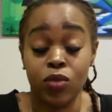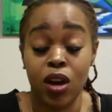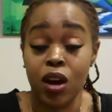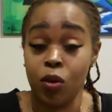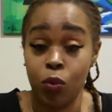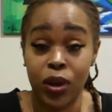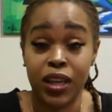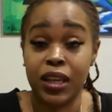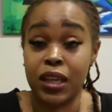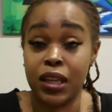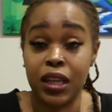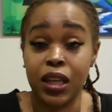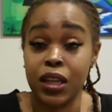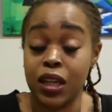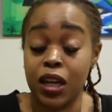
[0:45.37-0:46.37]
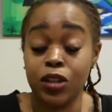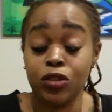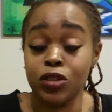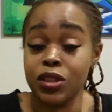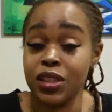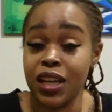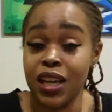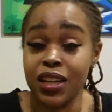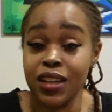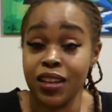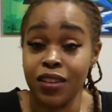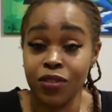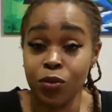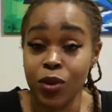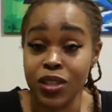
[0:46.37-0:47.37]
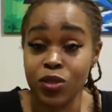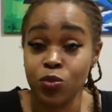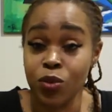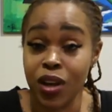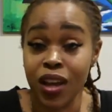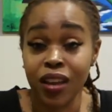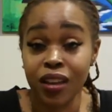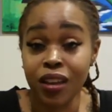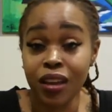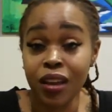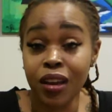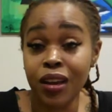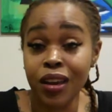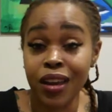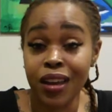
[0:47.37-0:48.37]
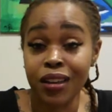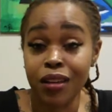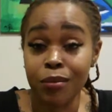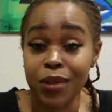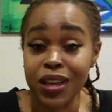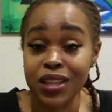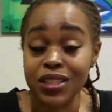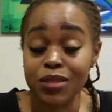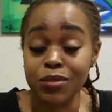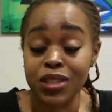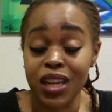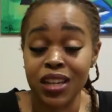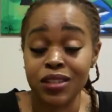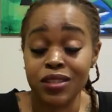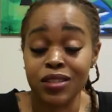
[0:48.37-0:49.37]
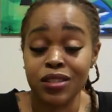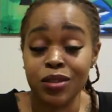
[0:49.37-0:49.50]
awakening and understanding of what's what, and they're making some changes.